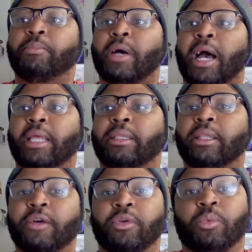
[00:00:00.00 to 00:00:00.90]
I
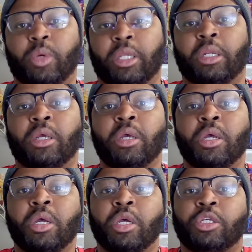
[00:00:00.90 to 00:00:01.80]
love it when
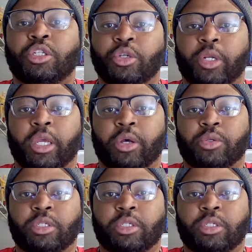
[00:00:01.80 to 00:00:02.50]
studios